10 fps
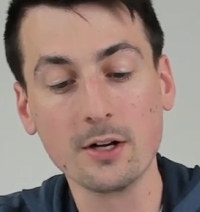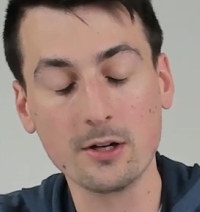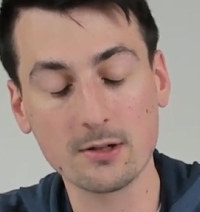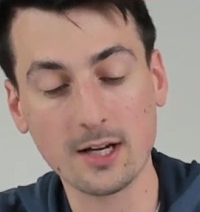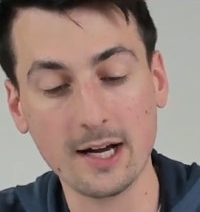
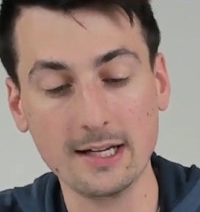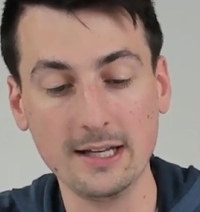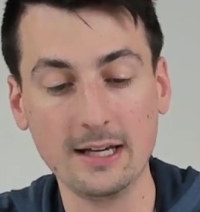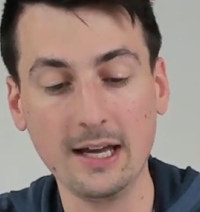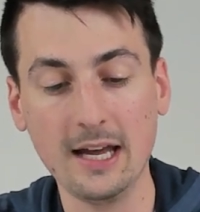your
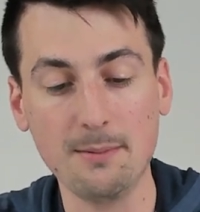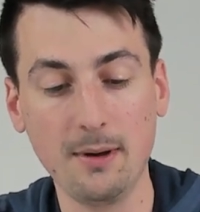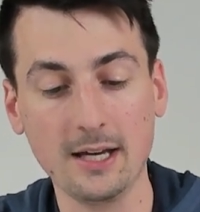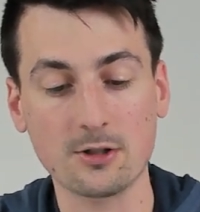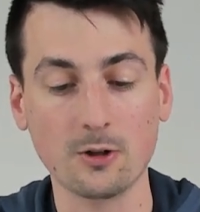tightening and
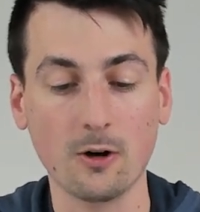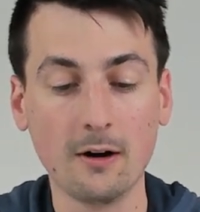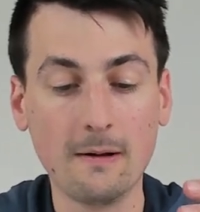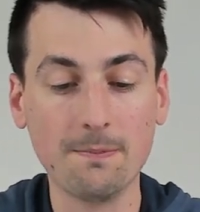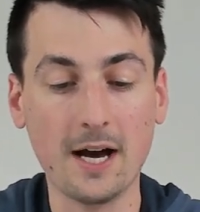make sure
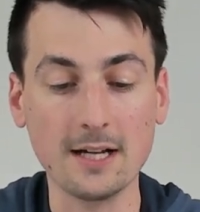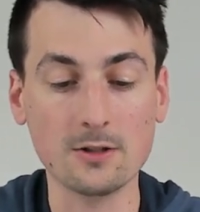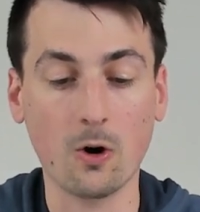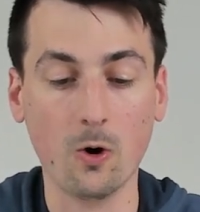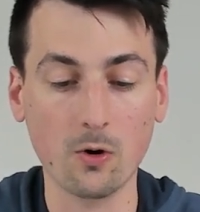that
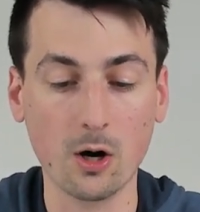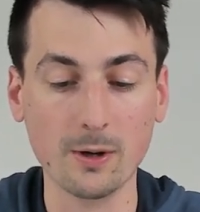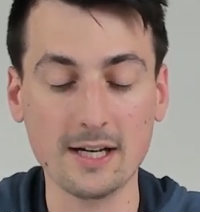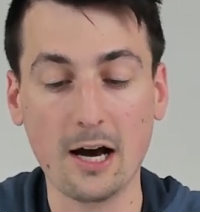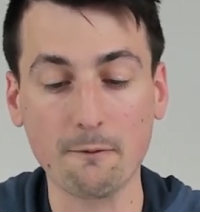it's all
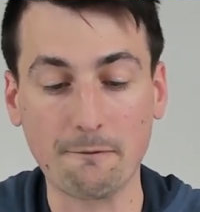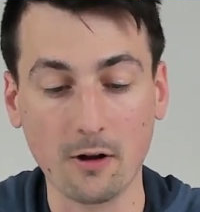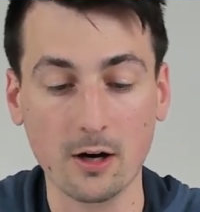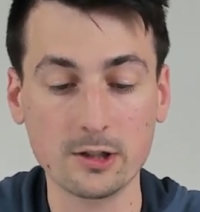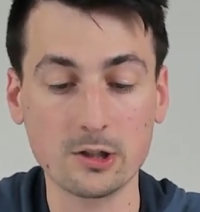going down
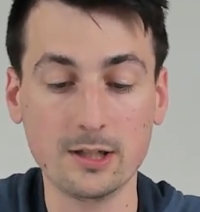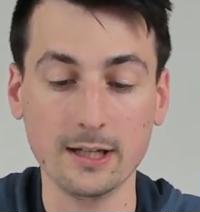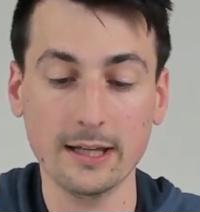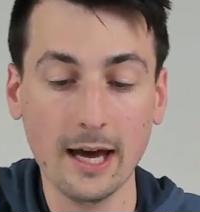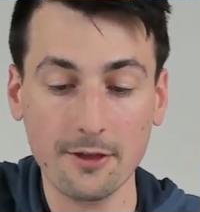flush
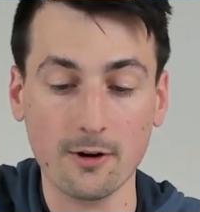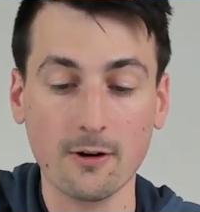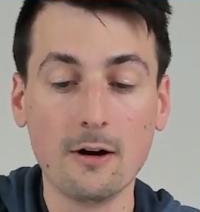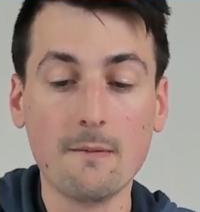together.